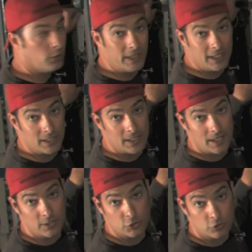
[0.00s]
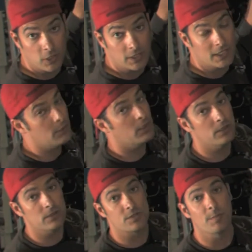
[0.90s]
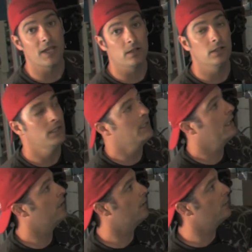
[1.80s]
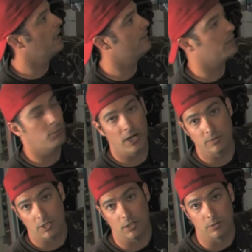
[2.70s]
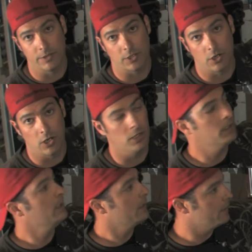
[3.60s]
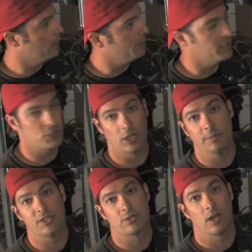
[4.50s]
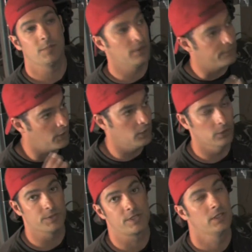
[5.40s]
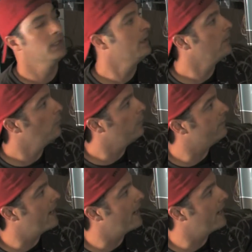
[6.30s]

go in and out of the trunk. Anywhere that there's metal and that we have the brown color on the car, there'll be a Shelby stripe that follows. We've